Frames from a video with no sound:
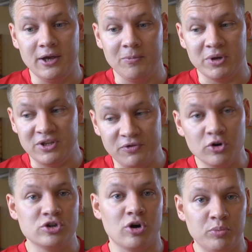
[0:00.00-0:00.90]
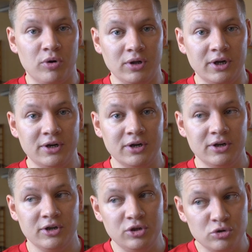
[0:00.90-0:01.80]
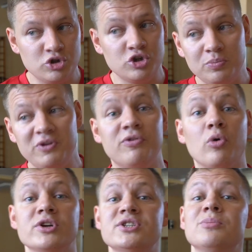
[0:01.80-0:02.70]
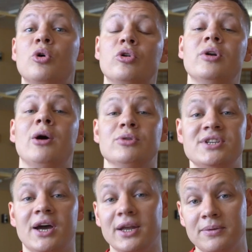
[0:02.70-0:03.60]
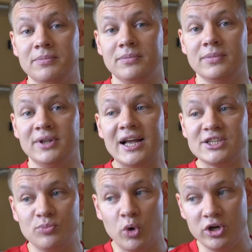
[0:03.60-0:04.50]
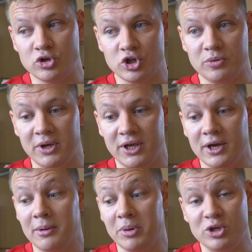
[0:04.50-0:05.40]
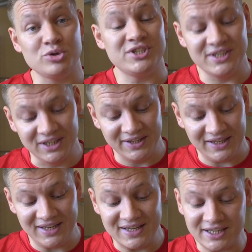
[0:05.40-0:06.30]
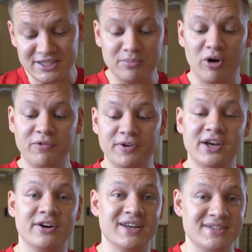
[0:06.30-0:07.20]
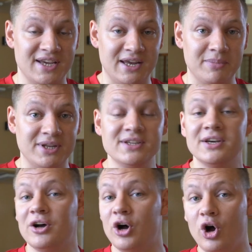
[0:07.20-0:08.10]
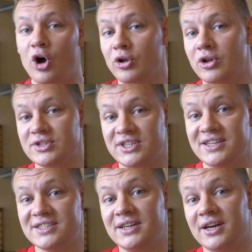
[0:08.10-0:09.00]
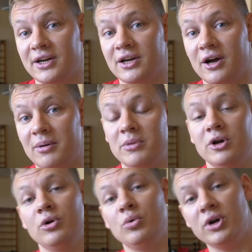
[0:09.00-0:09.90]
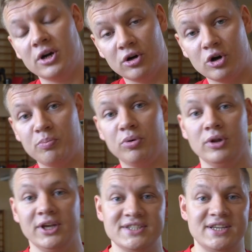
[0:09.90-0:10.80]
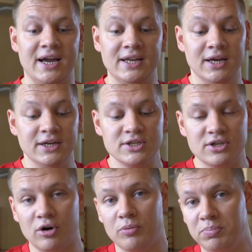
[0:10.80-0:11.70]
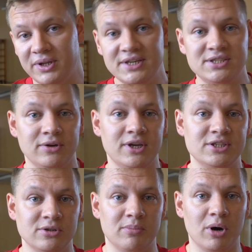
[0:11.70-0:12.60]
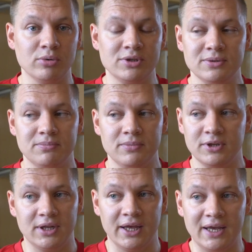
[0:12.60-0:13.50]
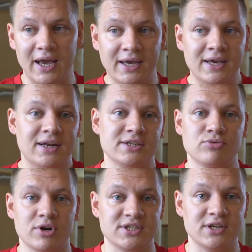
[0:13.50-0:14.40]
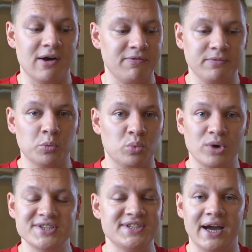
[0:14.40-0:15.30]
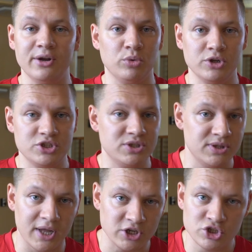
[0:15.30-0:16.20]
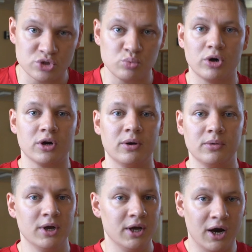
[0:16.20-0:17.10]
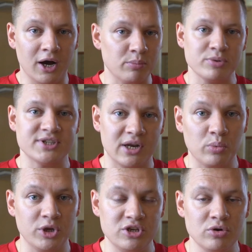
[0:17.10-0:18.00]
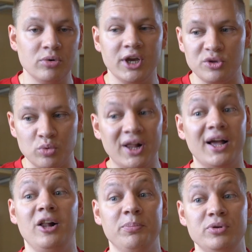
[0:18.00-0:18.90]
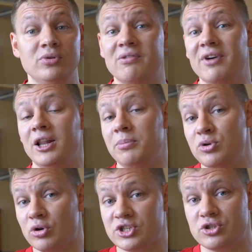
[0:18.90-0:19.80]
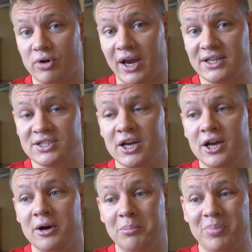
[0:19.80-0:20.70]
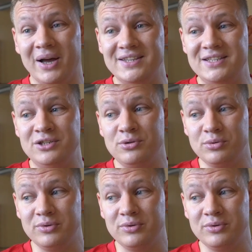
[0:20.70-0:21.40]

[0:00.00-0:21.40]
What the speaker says: But if you're a top roller, you should be focusing more on outside. That's where you should be. But you still need that small finger containment, all those things that are gonna come with a hook pulling side. So please look into the both. Like I cannot stress enough, one side will not just work 100% with you. It will help you develop your strengths, but to